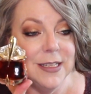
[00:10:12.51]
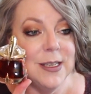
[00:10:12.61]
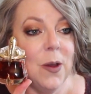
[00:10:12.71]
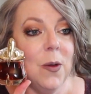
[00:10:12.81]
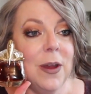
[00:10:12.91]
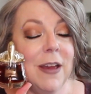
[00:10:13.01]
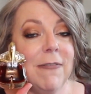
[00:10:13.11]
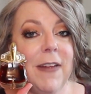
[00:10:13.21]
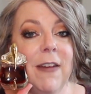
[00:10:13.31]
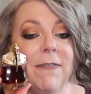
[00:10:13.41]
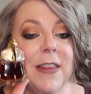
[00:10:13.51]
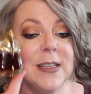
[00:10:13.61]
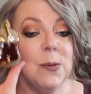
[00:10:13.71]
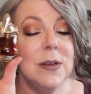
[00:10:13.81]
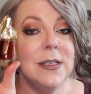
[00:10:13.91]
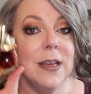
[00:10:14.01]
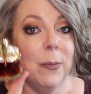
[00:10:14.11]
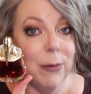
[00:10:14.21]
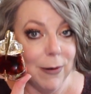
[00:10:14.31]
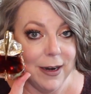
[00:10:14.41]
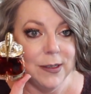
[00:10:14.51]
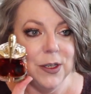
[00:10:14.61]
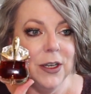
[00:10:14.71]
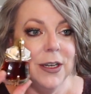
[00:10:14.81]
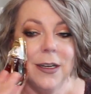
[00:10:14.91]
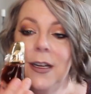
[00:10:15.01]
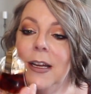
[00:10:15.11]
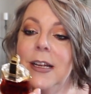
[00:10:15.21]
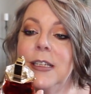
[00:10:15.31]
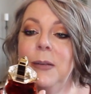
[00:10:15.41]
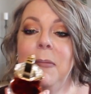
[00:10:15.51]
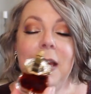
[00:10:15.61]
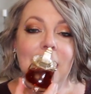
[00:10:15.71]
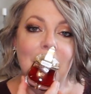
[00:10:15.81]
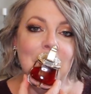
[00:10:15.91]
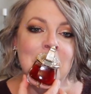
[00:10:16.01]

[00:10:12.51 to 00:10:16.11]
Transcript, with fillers: So if, if this was a predator, to me,